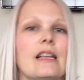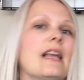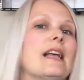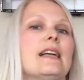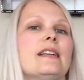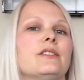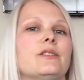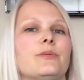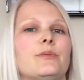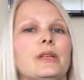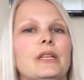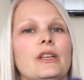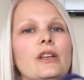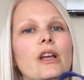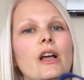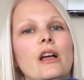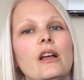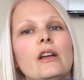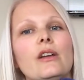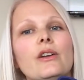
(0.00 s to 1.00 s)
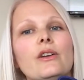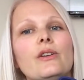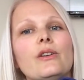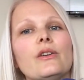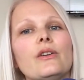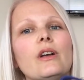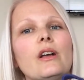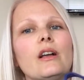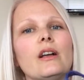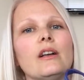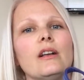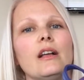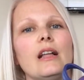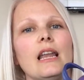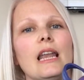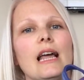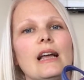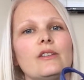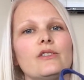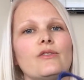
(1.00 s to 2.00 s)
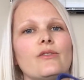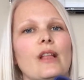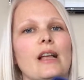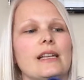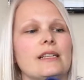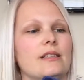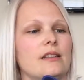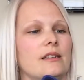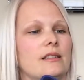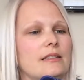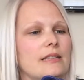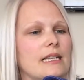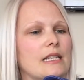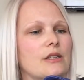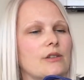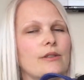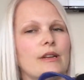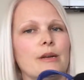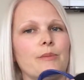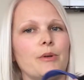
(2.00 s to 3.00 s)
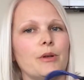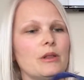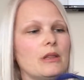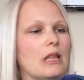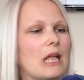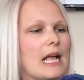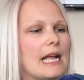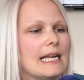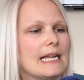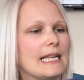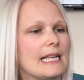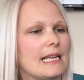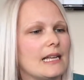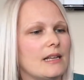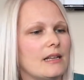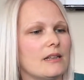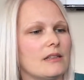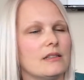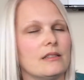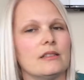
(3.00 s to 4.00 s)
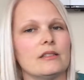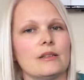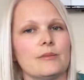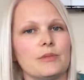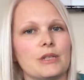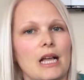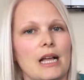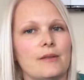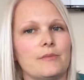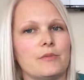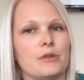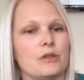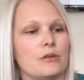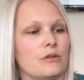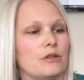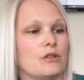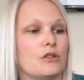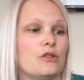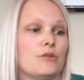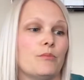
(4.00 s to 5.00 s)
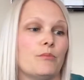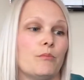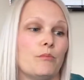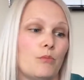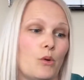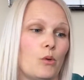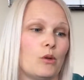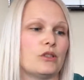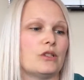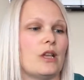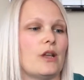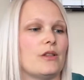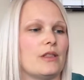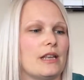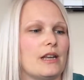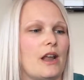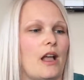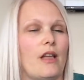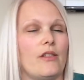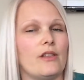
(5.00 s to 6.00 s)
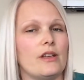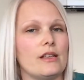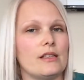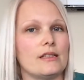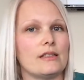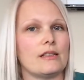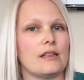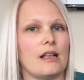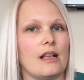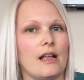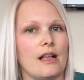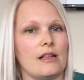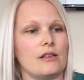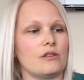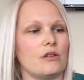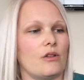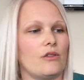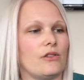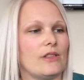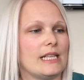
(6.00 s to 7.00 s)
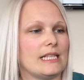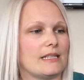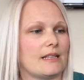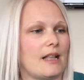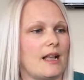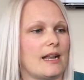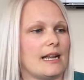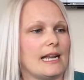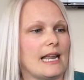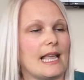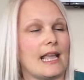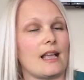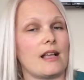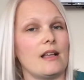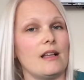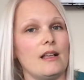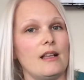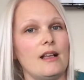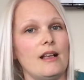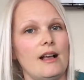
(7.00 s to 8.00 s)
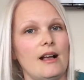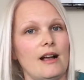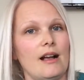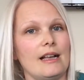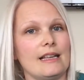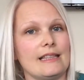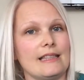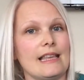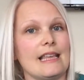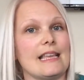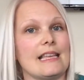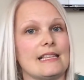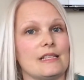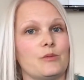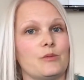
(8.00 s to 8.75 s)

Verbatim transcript: As we know, Loungefly does incredible lining, sometimes more so than others, and on this lining, I think